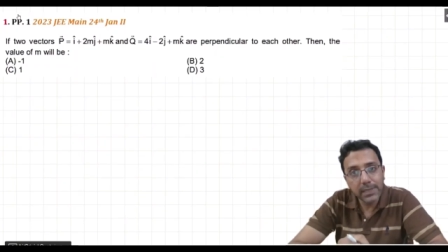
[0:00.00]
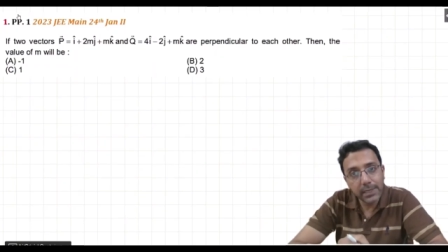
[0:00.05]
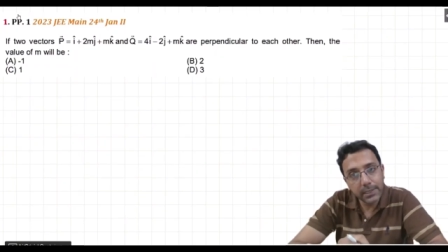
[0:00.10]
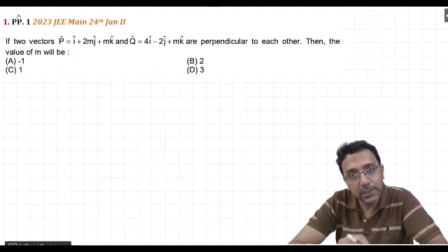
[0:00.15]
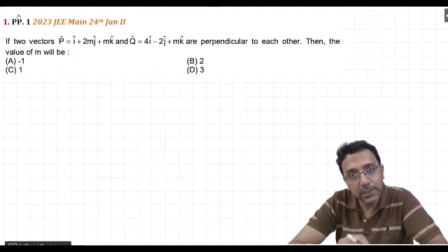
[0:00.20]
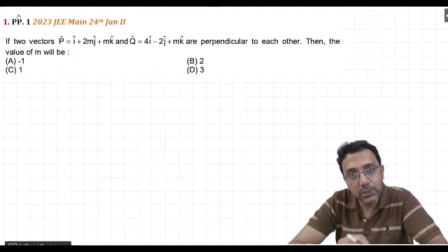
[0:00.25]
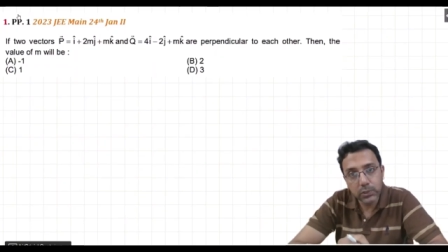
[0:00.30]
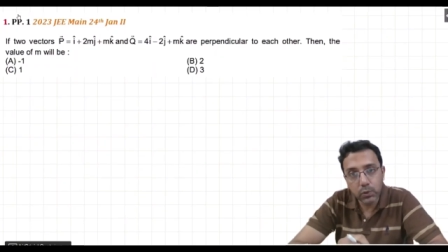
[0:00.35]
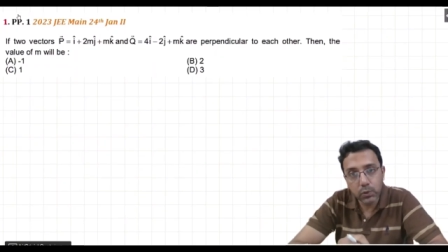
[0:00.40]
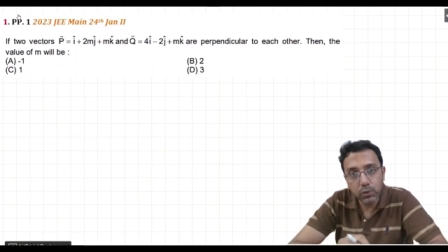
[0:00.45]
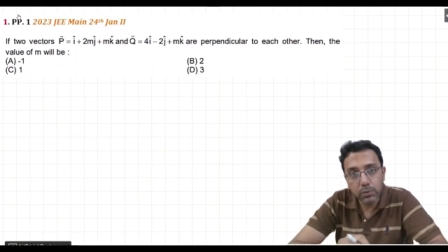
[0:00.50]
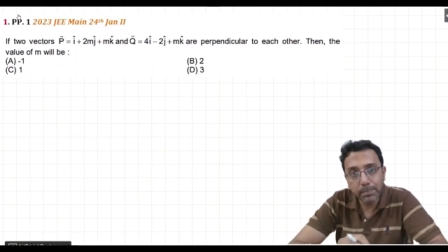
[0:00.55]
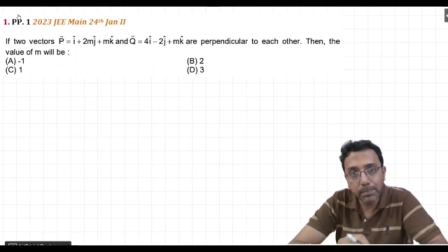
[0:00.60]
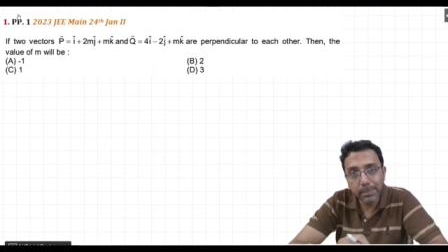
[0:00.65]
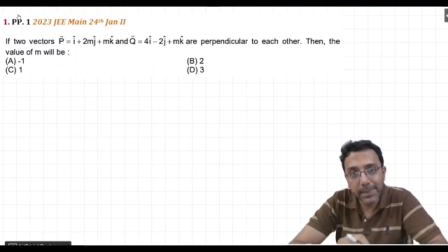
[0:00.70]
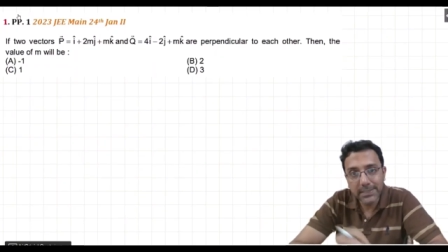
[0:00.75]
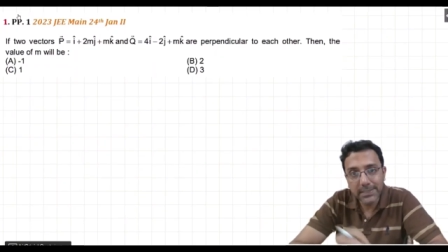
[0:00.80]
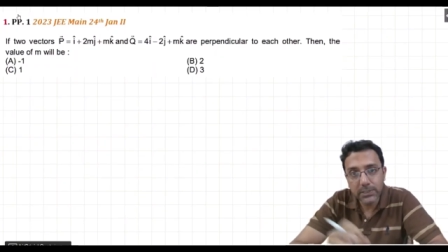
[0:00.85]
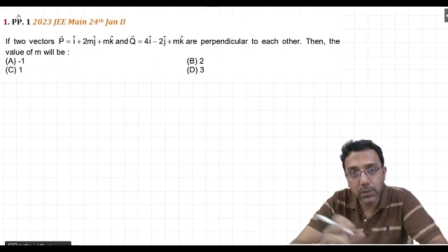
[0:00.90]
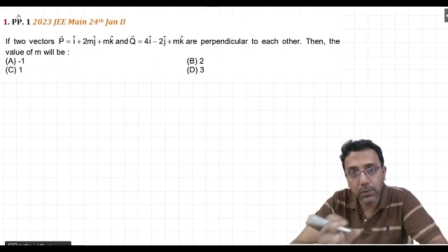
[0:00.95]
Let us do
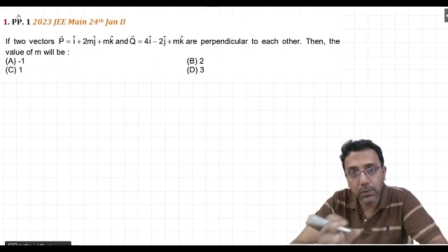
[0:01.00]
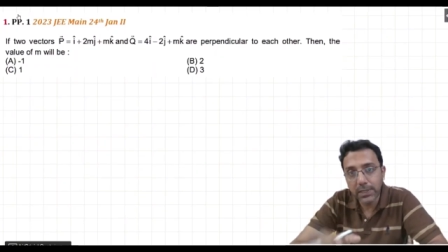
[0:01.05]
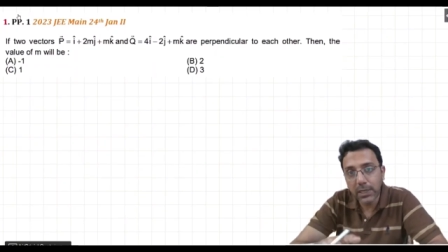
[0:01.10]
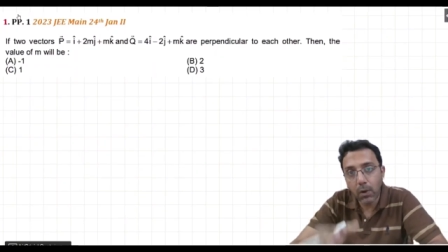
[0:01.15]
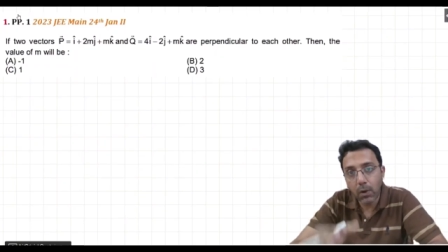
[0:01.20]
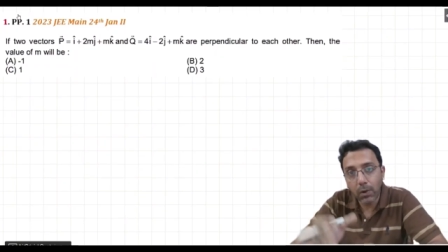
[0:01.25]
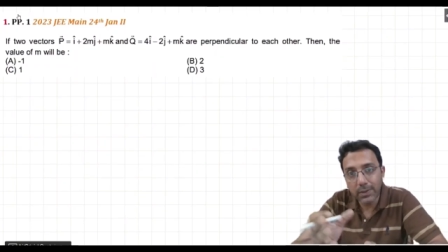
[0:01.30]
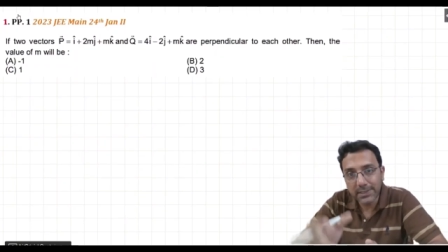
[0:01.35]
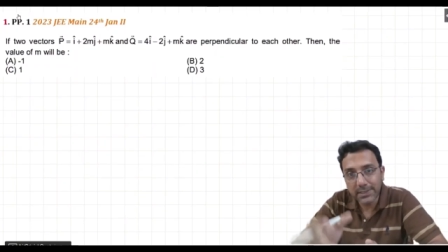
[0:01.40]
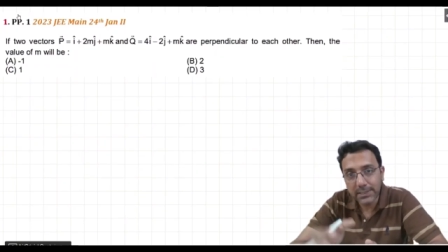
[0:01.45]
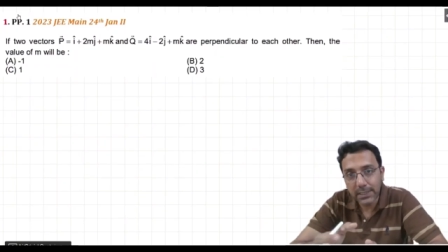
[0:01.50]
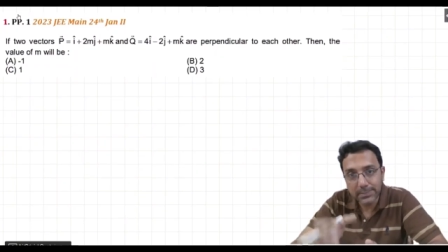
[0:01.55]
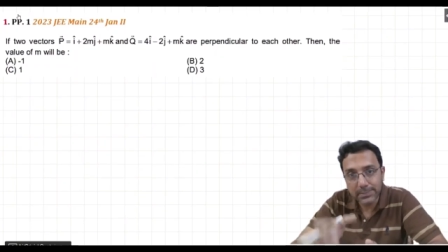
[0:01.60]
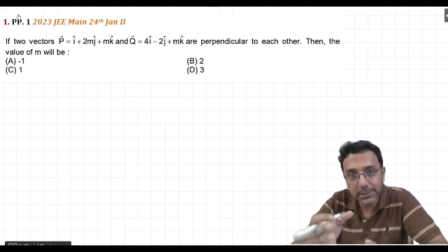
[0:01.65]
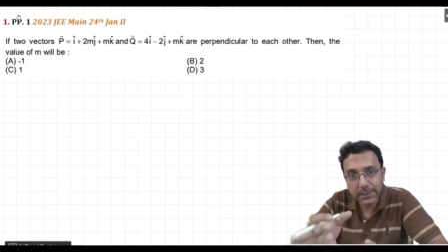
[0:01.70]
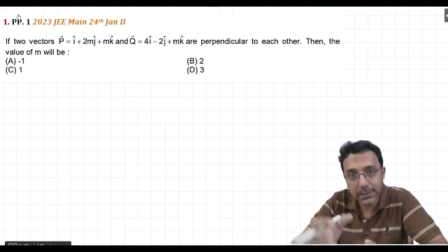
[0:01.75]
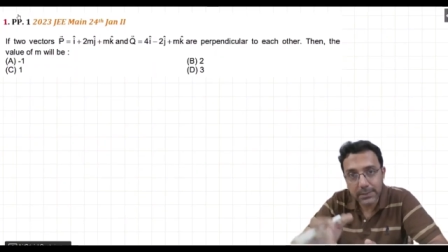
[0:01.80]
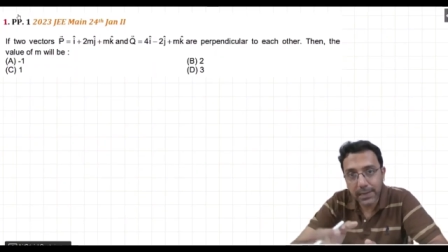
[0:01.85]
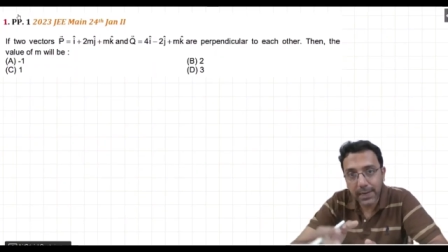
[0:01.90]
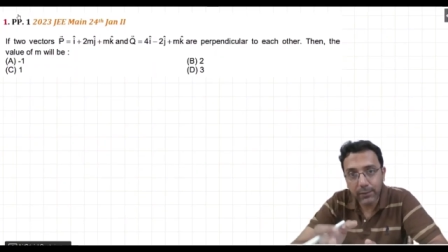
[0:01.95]
based on the
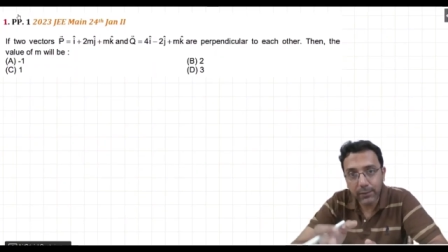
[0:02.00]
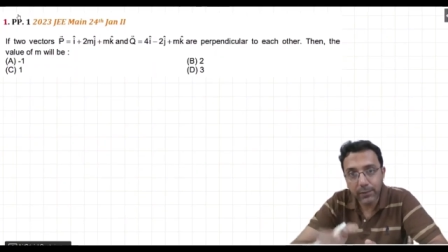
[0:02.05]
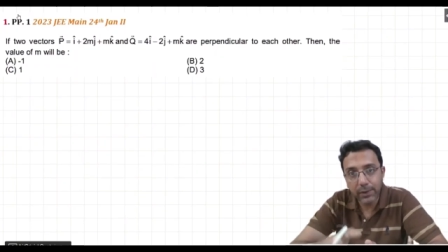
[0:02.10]
concepts that